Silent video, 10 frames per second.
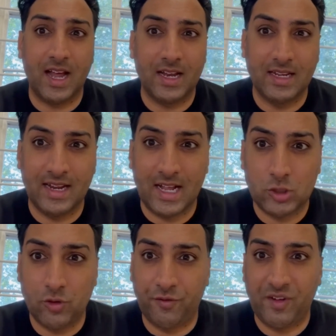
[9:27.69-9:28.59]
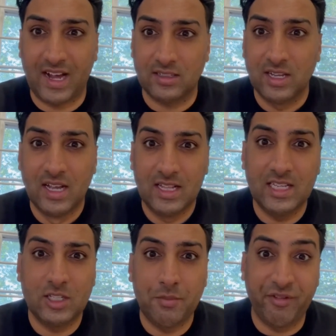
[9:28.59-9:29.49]
And in actual fact,
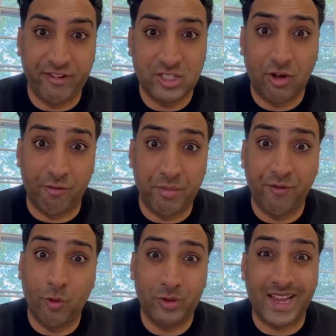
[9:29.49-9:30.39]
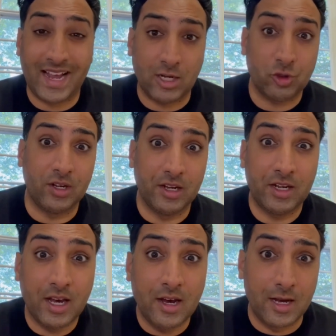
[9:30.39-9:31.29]
these can be resolved before they actually
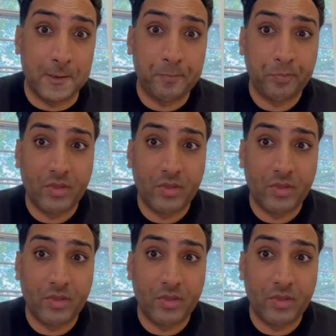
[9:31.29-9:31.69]
occur.